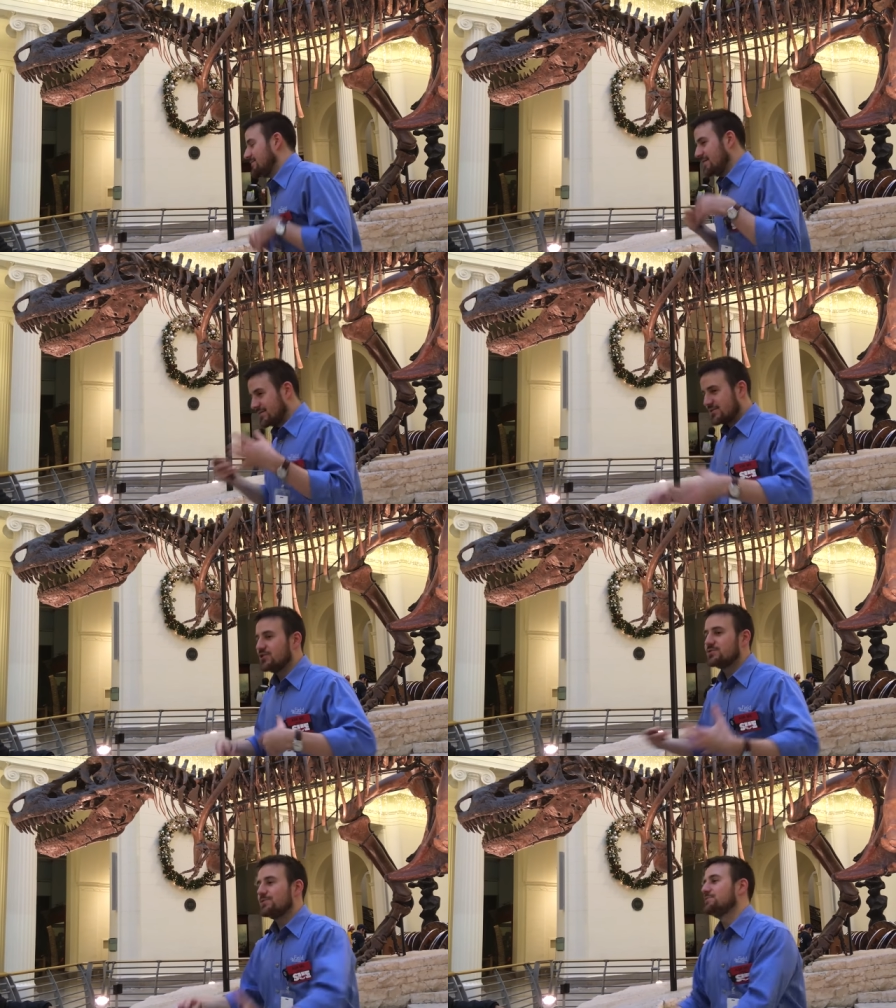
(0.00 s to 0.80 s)
in the
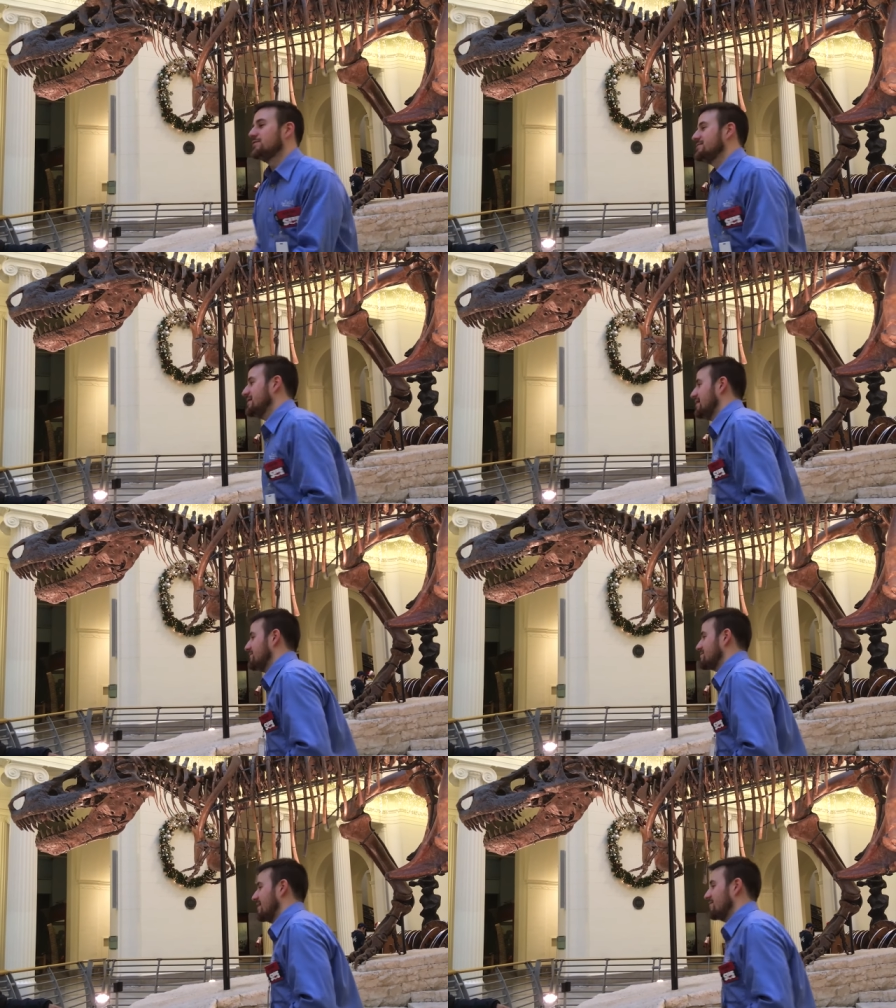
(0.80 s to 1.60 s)
excuse we're supposed to
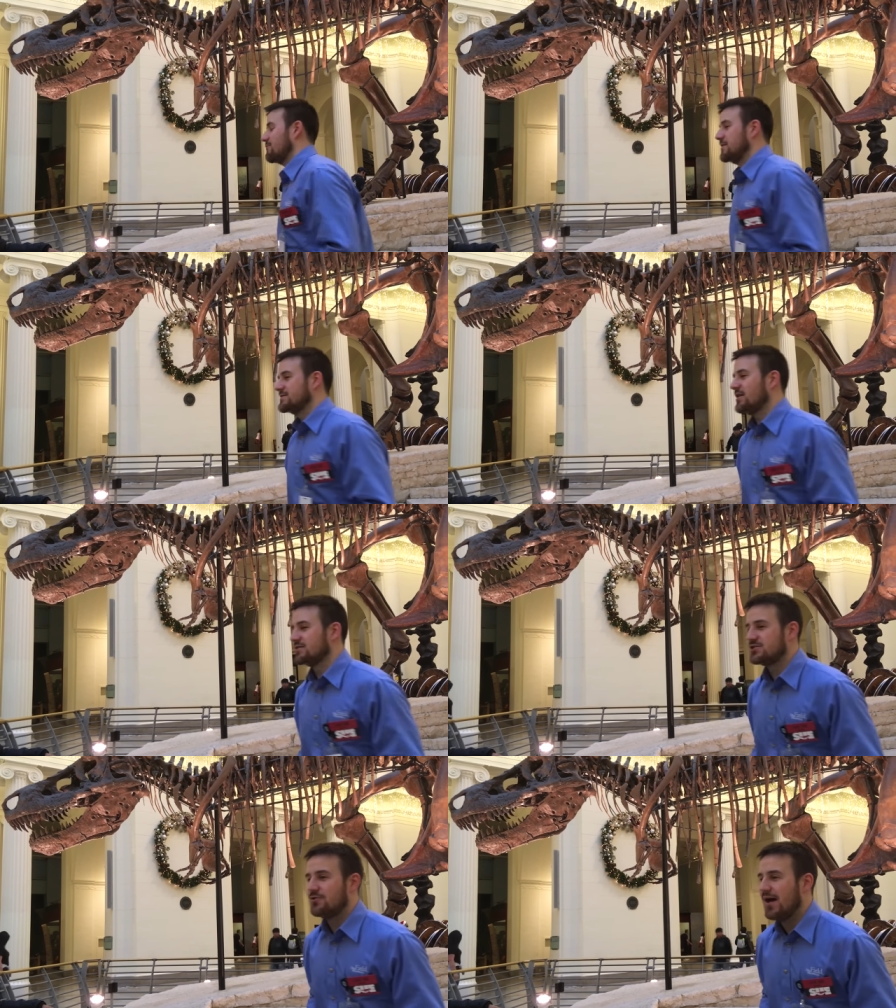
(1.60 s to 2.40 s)
give is that her real
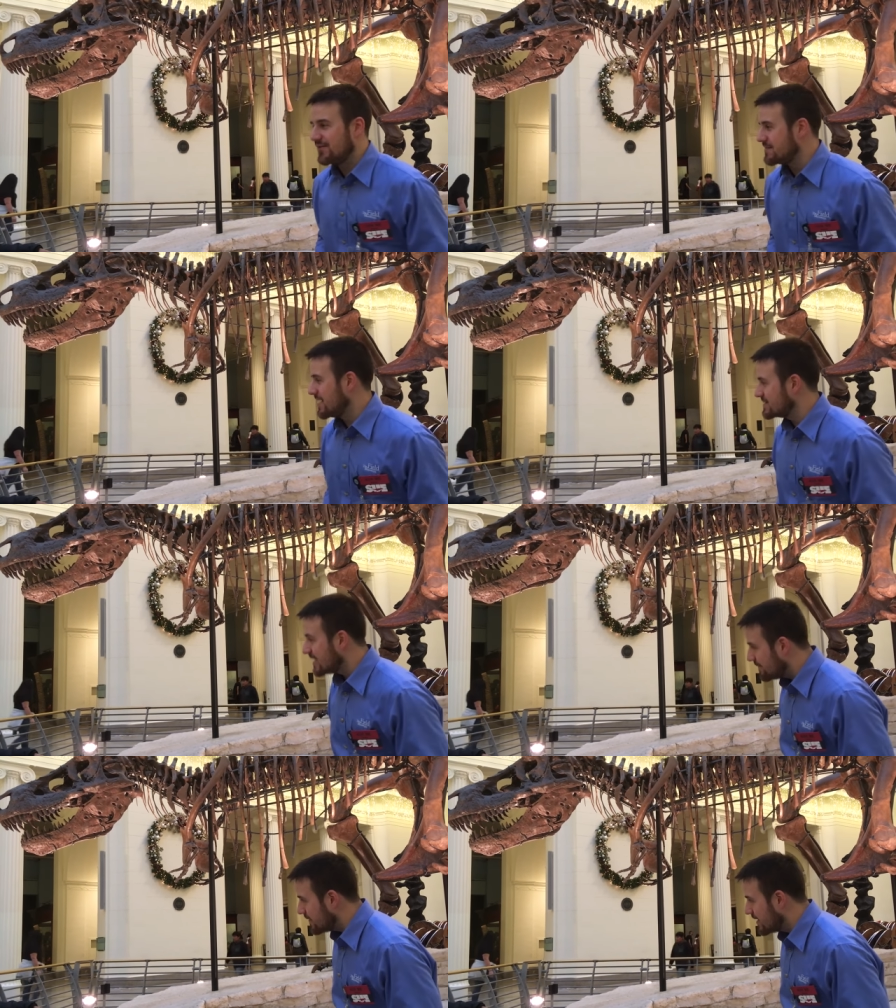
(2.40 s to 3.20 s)
skull is too heavy to mount
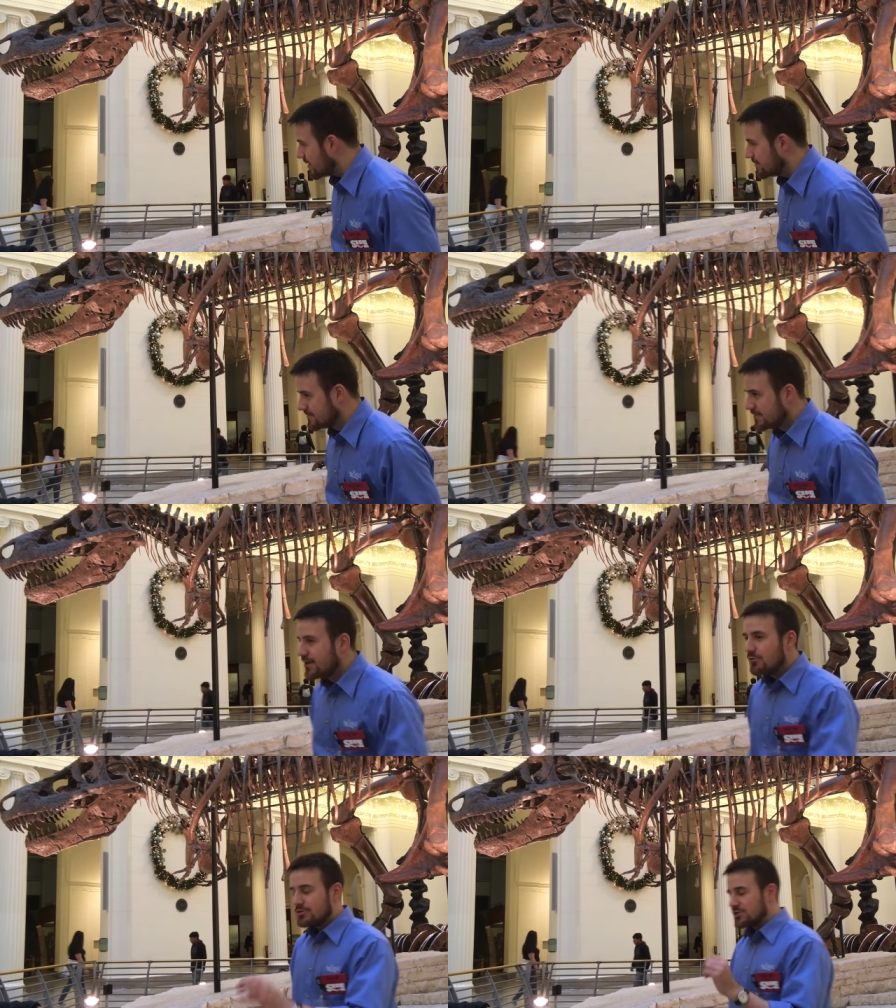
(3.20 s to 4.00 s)
safely here,
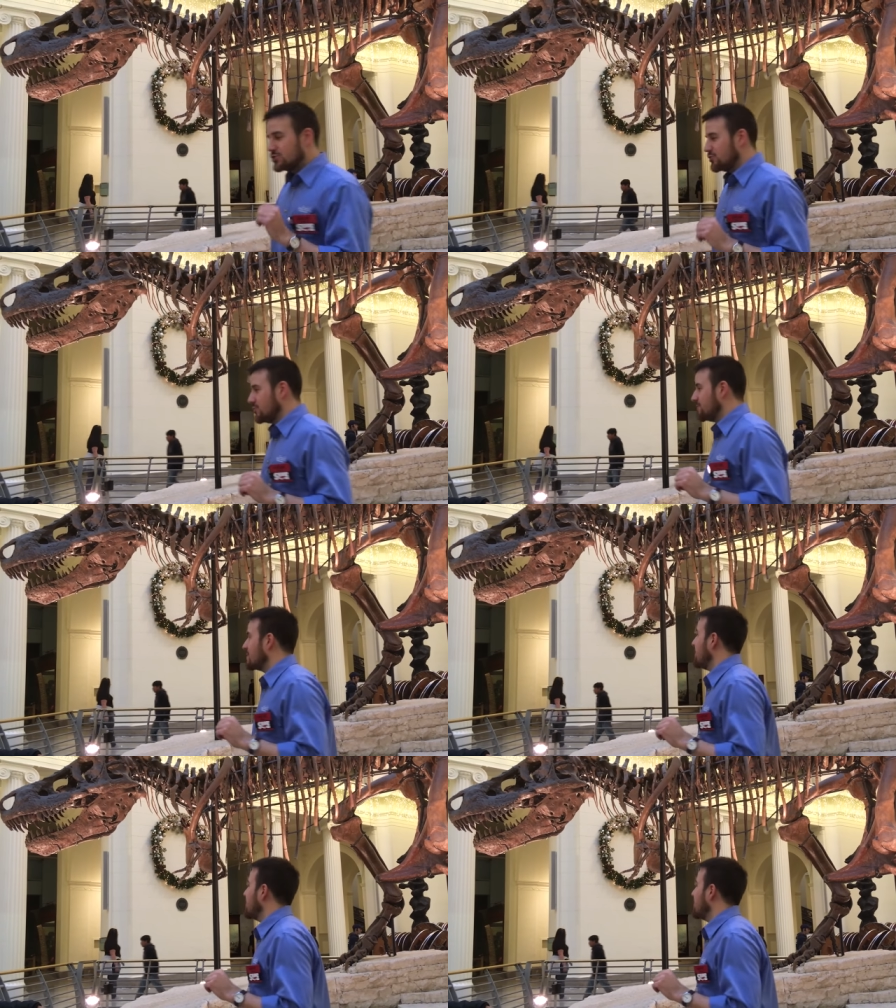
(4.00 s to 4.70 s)
which is true, but the